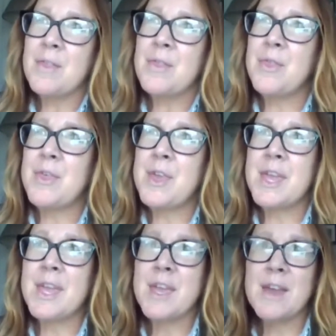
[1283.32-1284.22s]

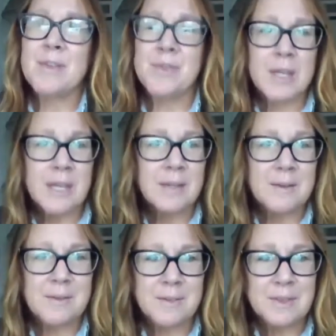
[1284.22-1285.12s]
the, the
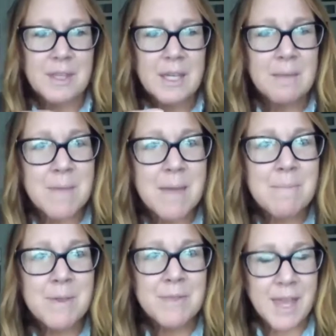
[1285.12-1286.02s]
the
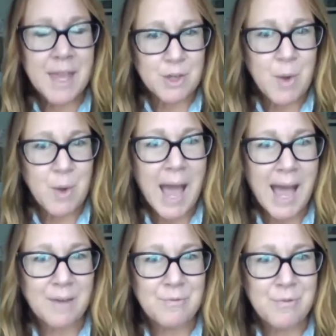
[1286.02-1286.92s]
commitment that you
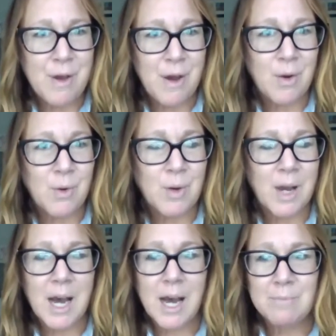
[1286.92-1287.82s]
have, though,
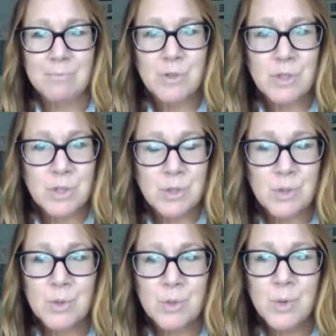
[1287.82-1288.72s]
um,
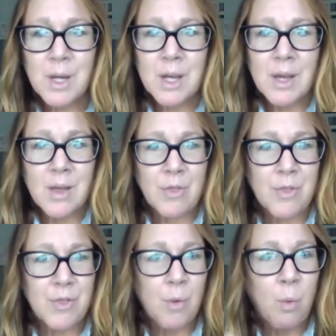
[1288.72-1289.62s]
to
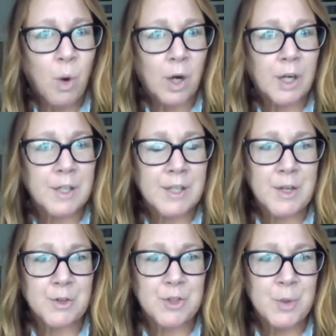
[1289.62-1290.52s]
the work that
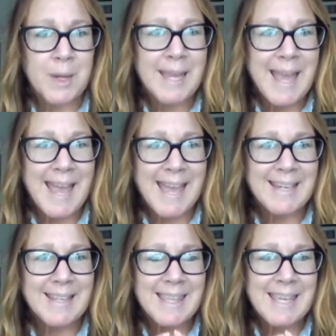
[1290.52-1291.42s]
you're doing
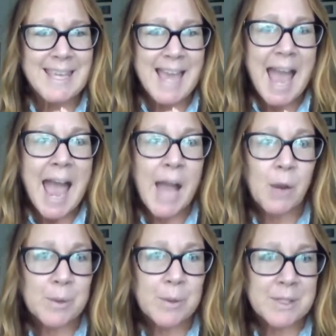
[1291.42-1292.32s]
and the
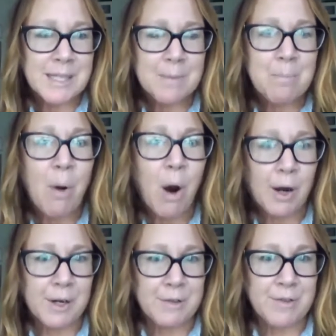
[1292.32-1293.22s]
equity
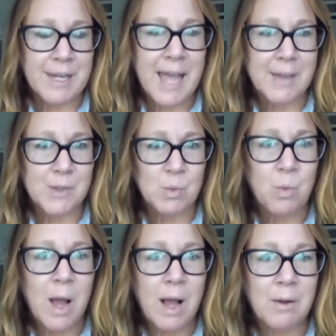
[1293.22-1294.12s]
part of it as
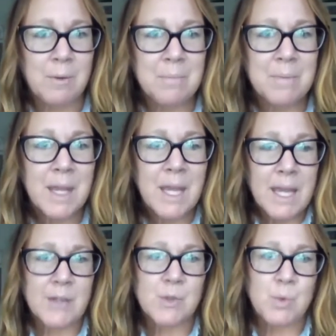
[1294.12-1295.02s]
well
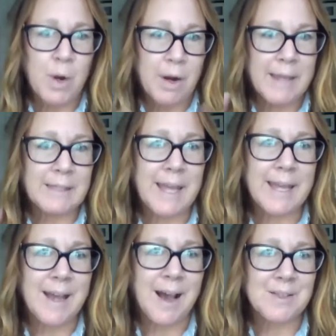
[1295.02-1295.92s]
is where I'd
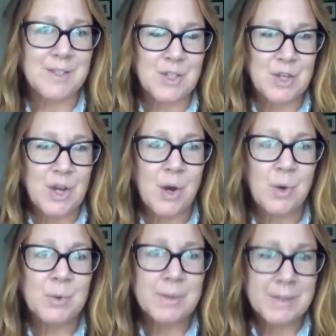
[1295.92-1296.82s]
like us to
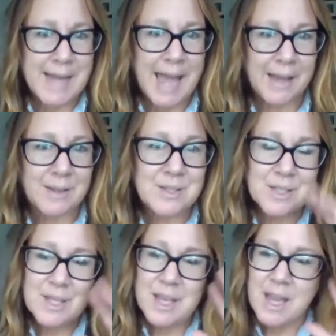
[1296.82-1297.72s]
go next.